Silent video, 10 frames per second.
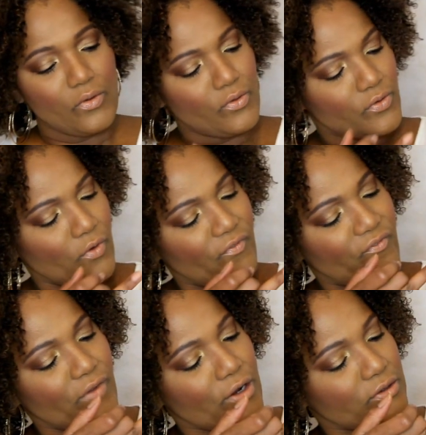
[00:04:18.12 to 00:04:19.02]
So
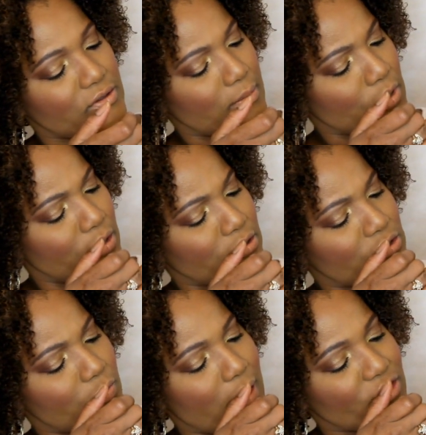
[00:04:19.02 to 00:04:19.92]
first I'm going to
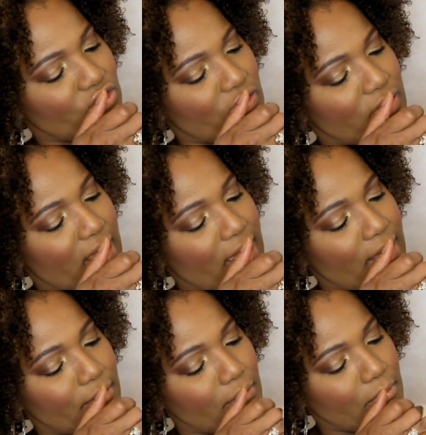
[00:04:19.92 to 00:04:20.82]
swatch
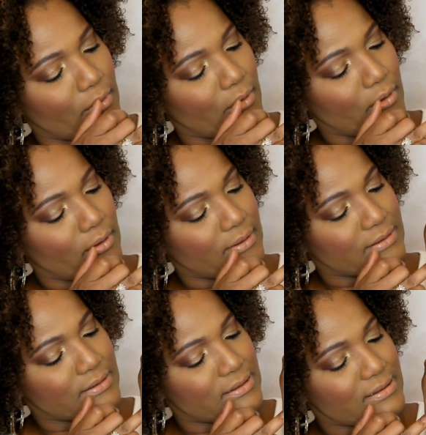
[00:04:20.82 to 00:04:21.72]
that
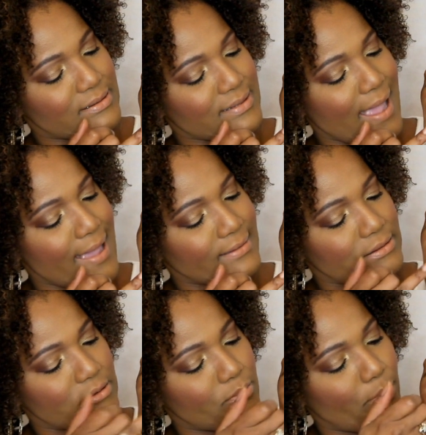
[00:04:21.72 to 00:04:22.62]

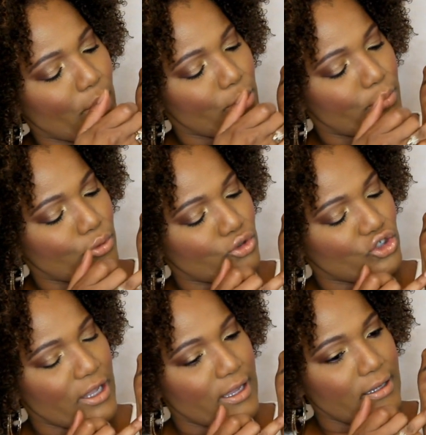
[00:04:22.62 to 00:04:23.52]
satin purple
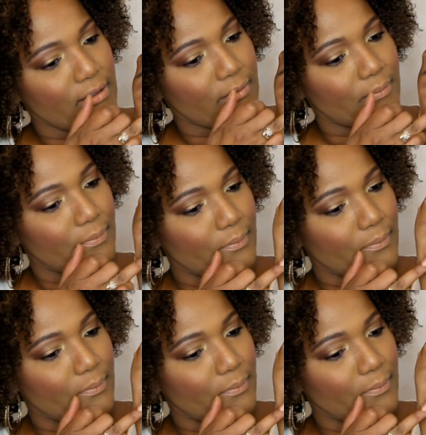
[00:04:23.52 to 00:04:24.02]
shade.